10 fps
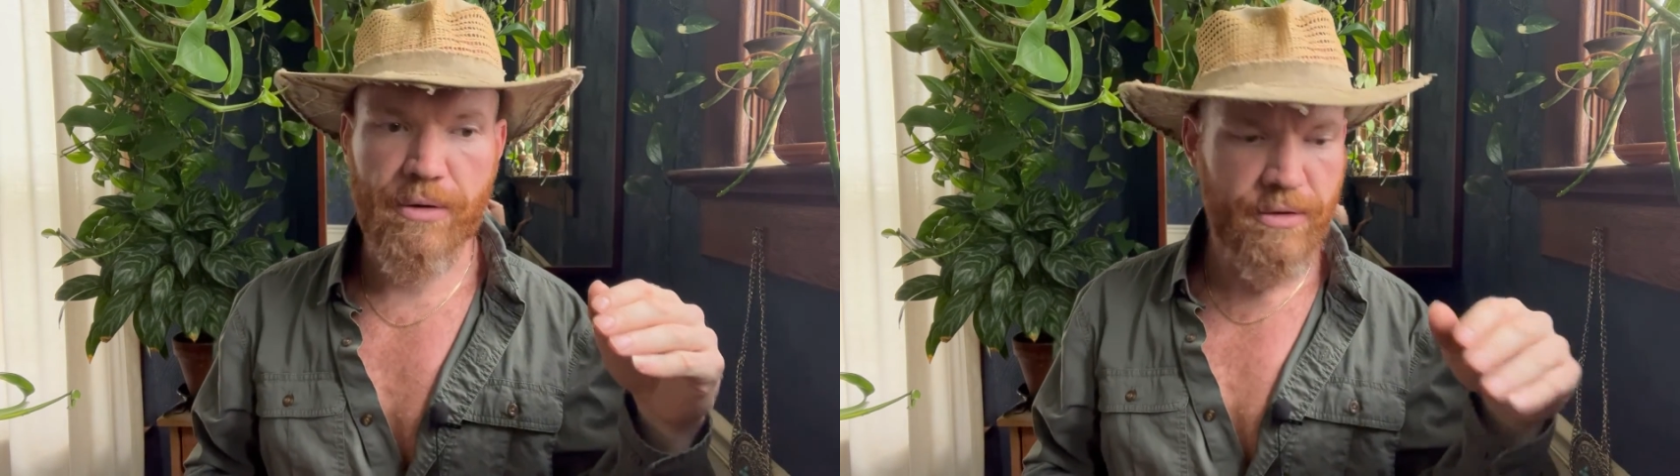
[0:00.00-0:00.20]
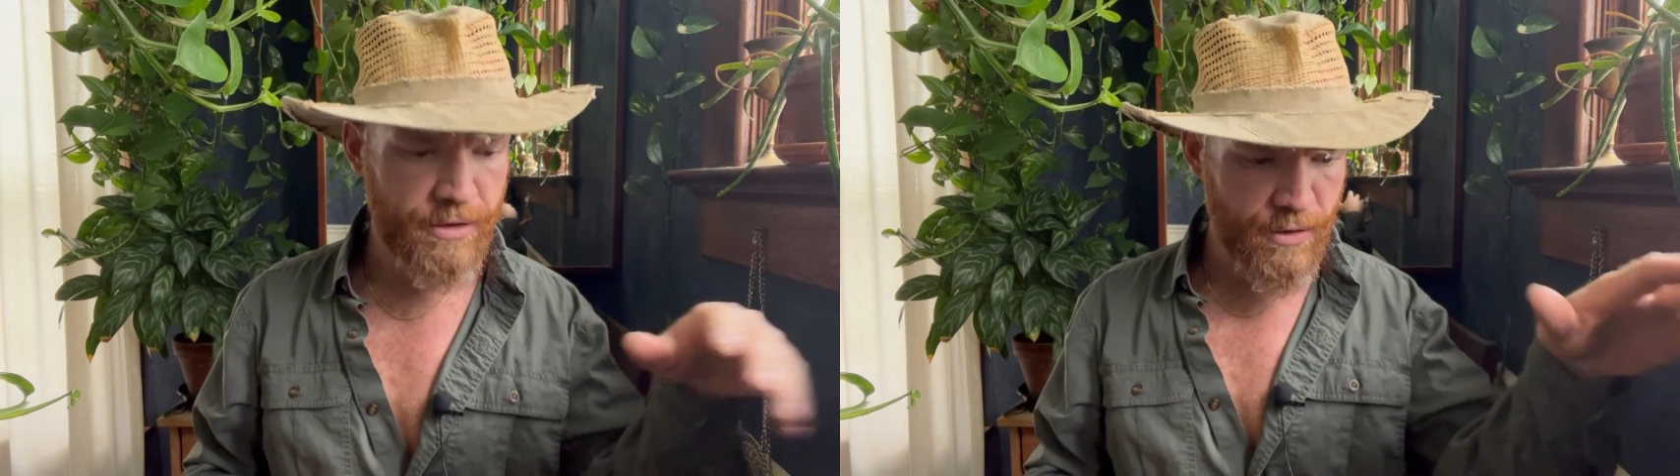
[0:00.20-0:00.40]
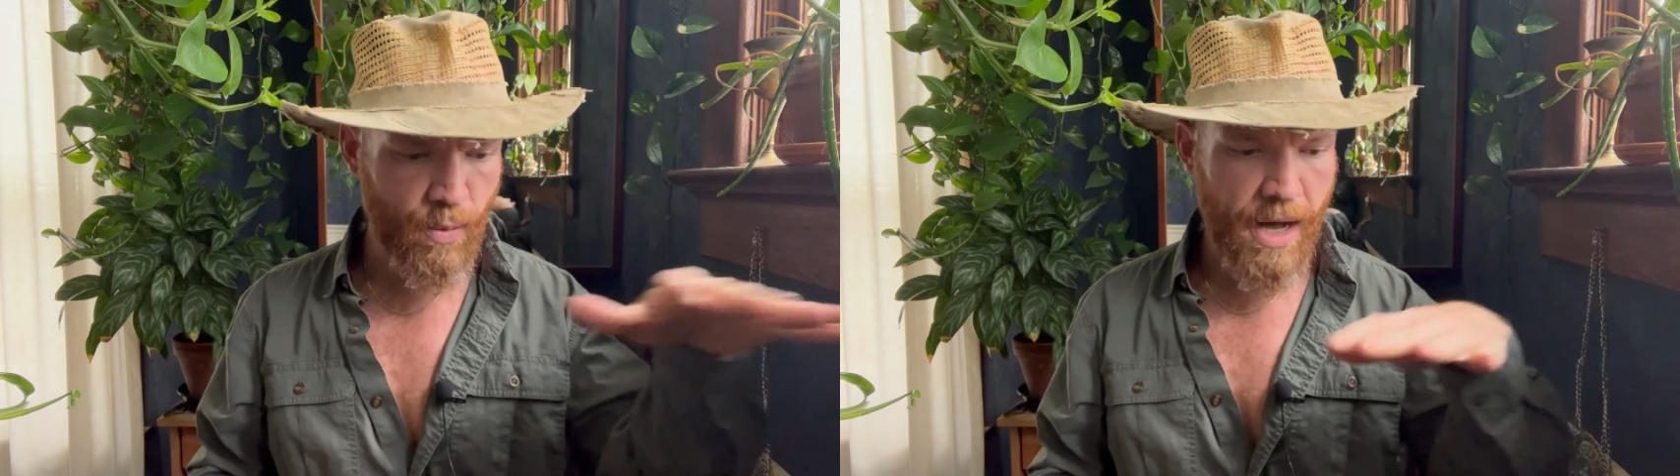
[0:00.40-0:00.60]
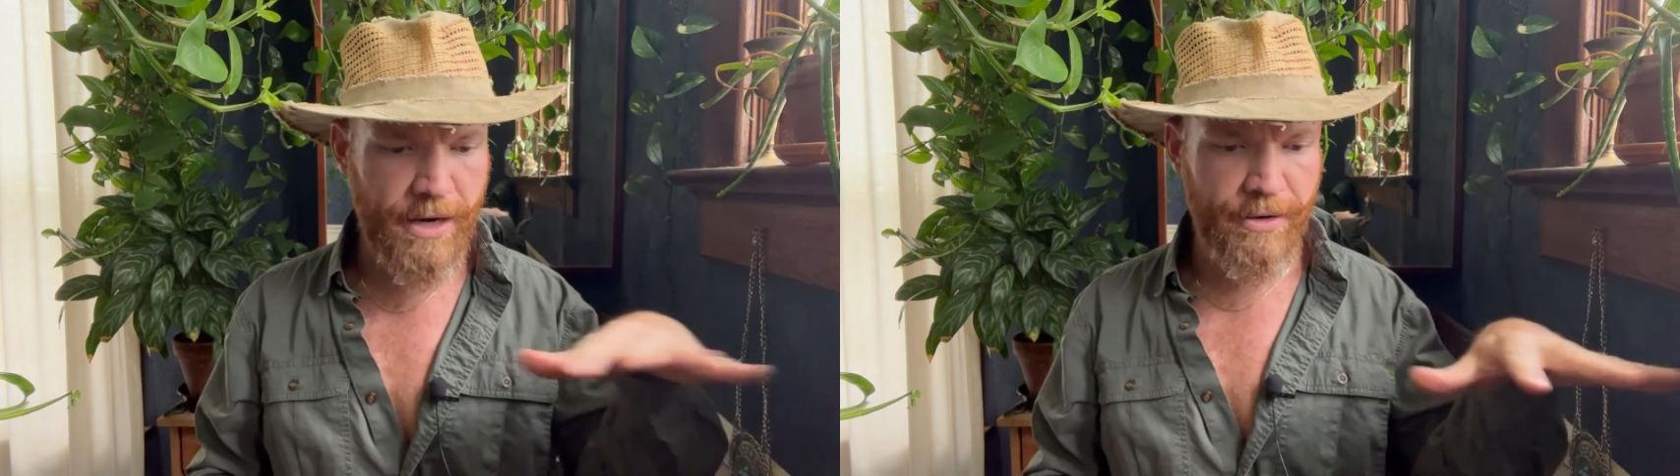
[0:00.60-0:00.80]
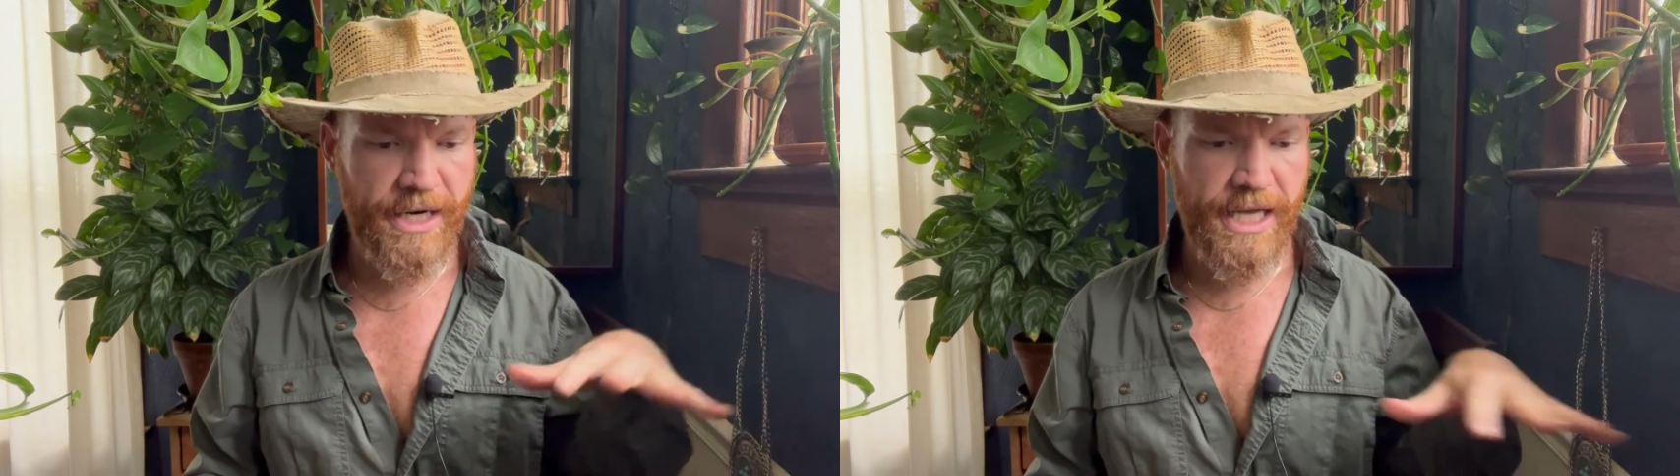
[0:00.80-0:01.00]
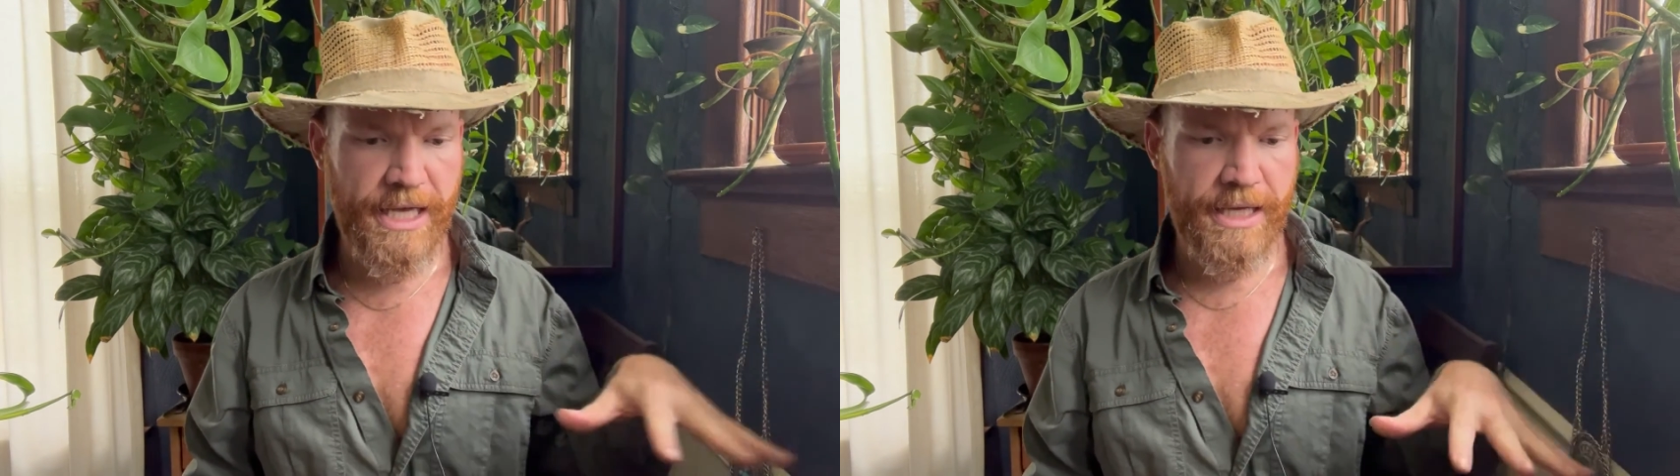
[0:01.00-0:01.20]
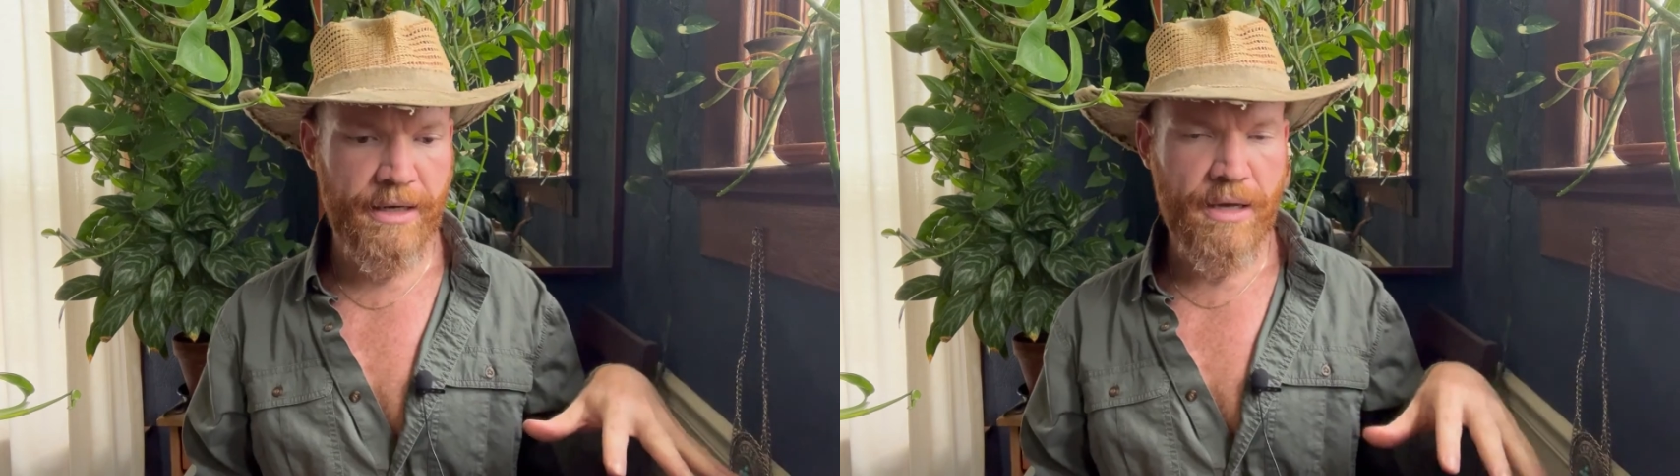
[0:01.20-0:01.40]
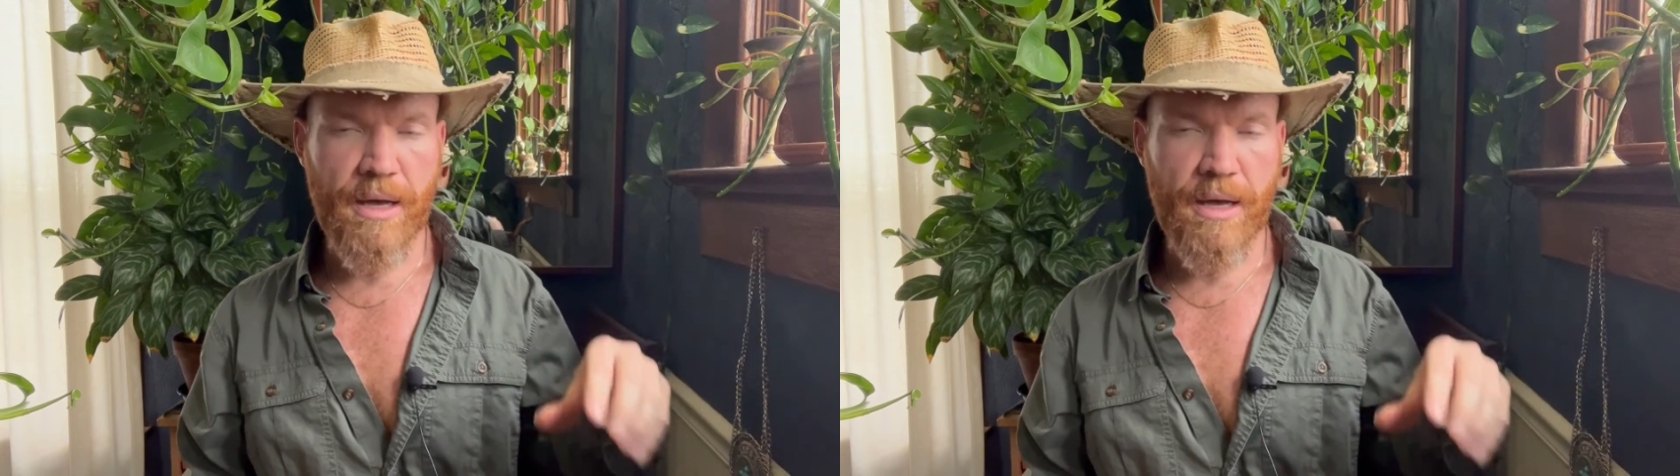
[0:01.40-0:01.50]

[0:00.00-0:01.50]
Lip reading: So just water it in,